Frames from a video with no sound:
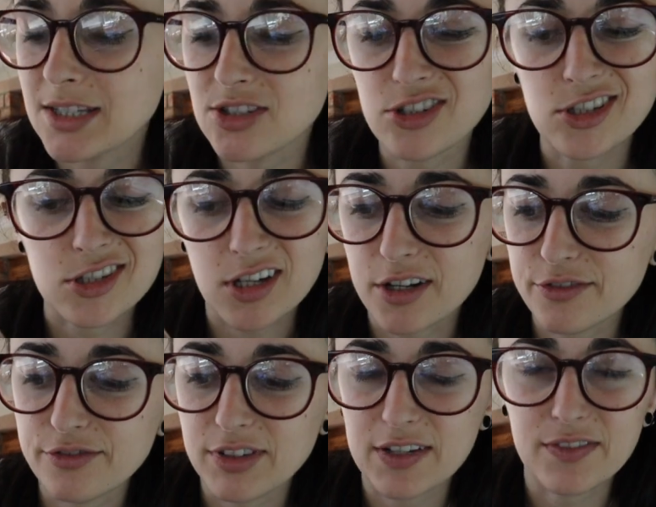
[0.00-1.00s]
This is just
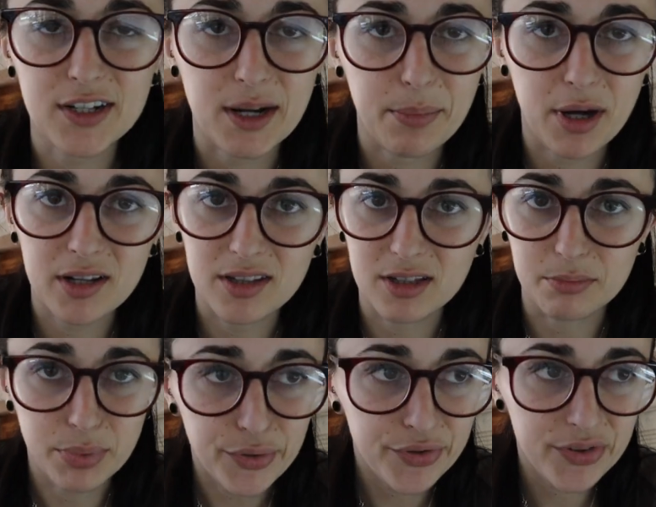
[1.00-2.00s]
unflavored. I bought it in the
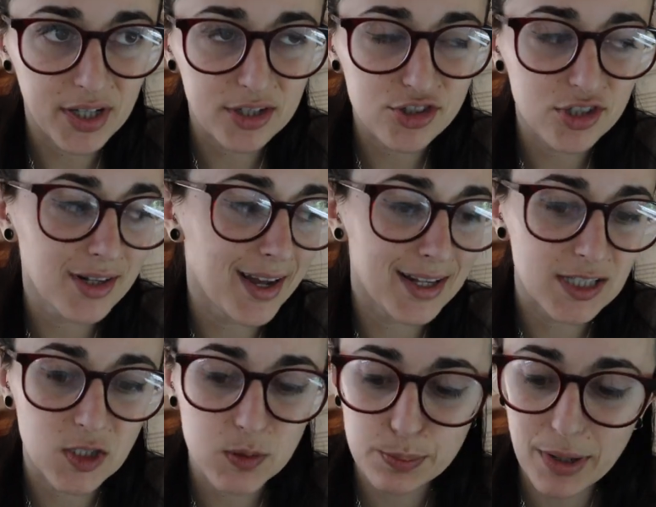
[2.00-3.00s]
bulk section at
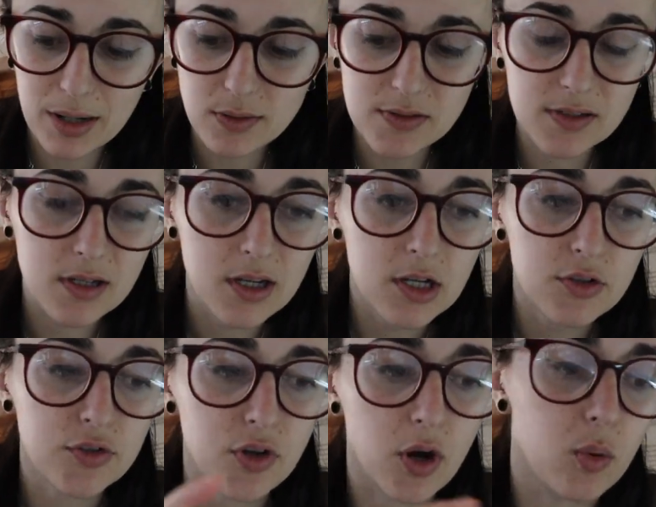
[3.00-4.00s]
Sprouts.
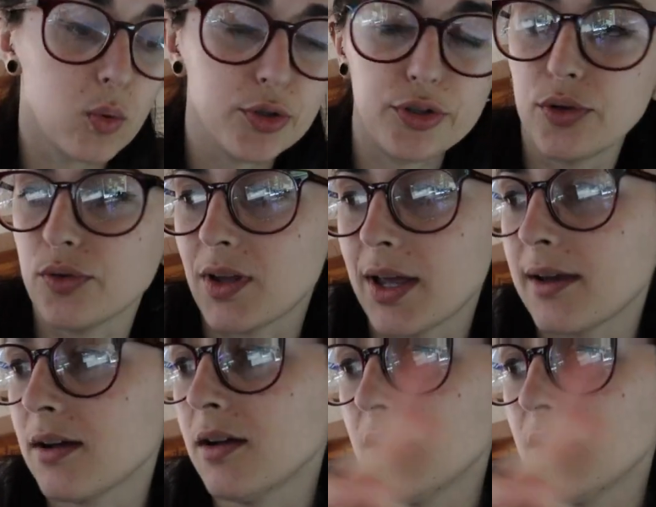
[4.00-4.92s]
So we'll use like